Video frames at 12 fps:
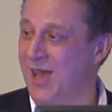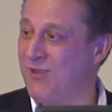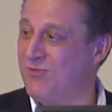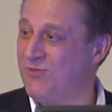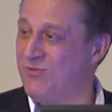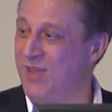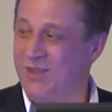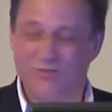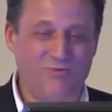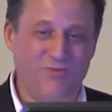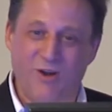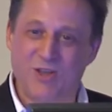And that's
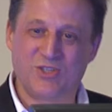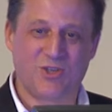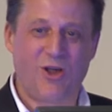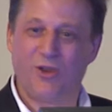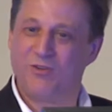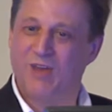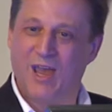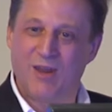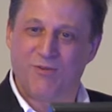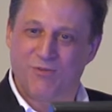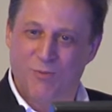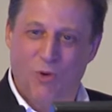very solid
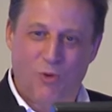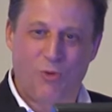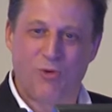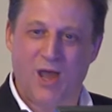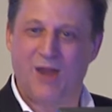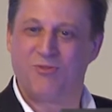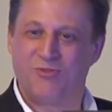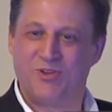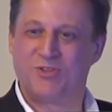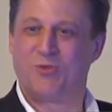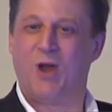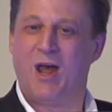data from all
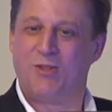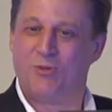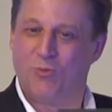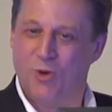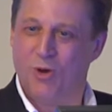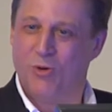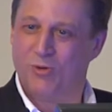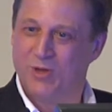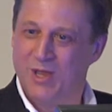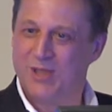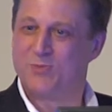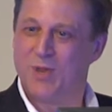countries around the world.
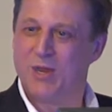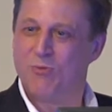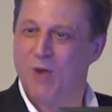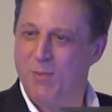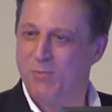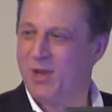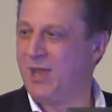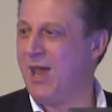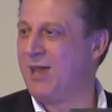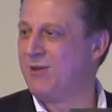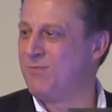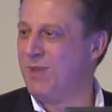It's been
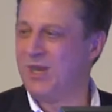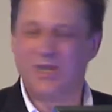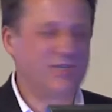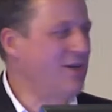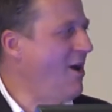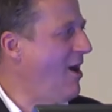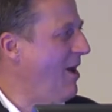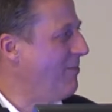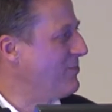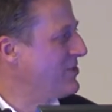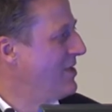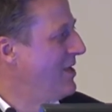replicated many
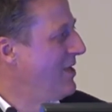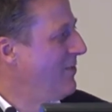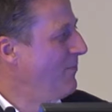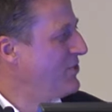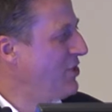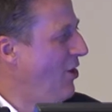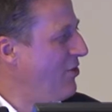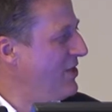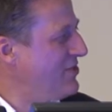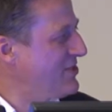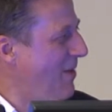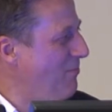times. So
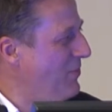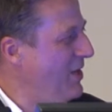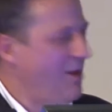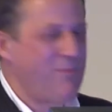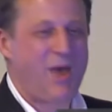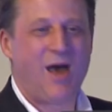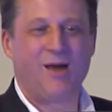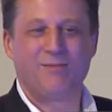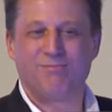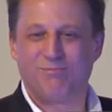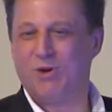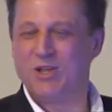there's something
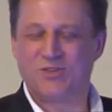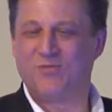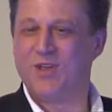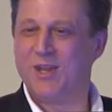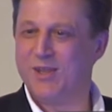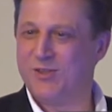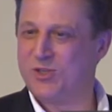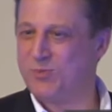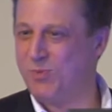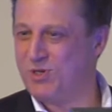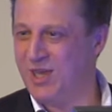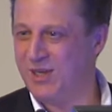about breastfeeding that's
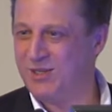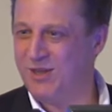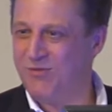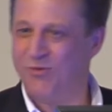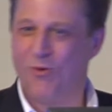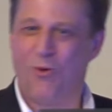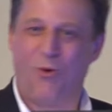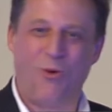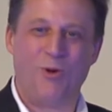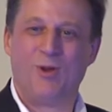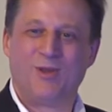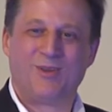protective,
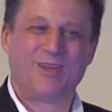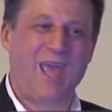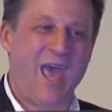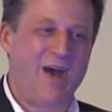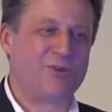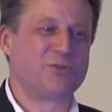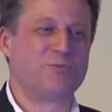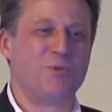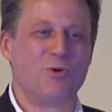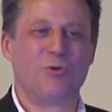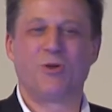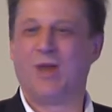or cow's
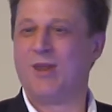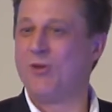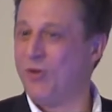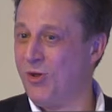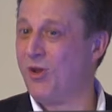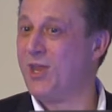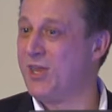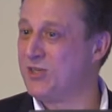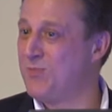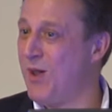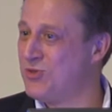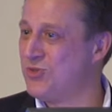milk and early
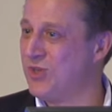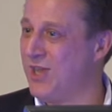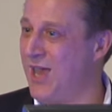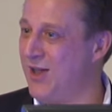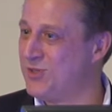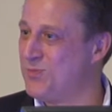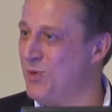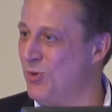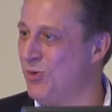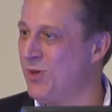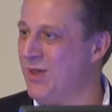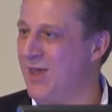exposure to cow's
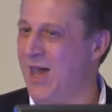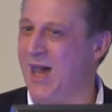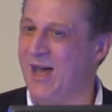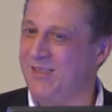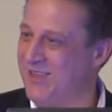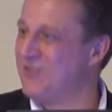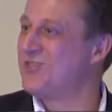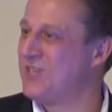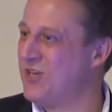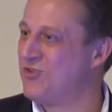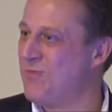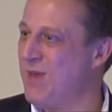milk that's
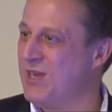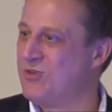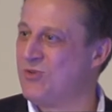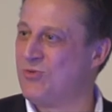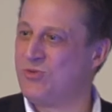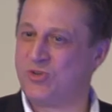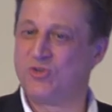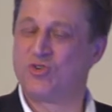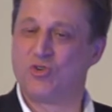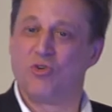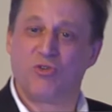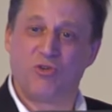detrimental to
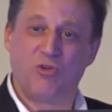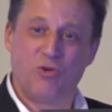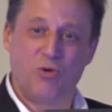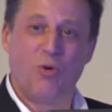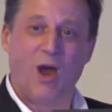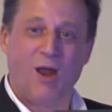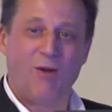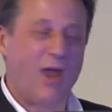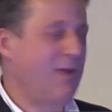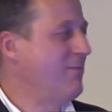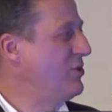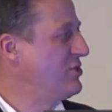children who are
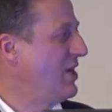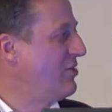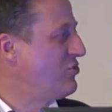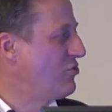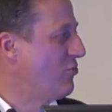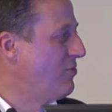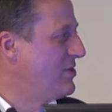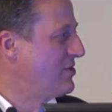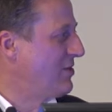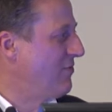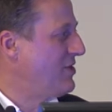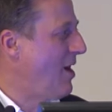at potential
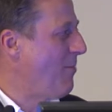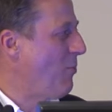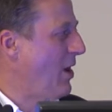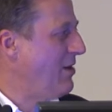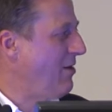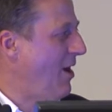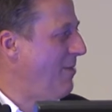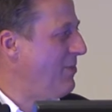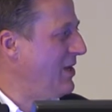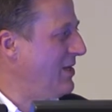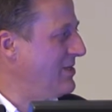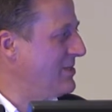risk of type 1
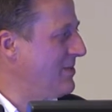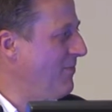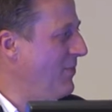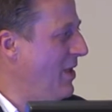diabetes.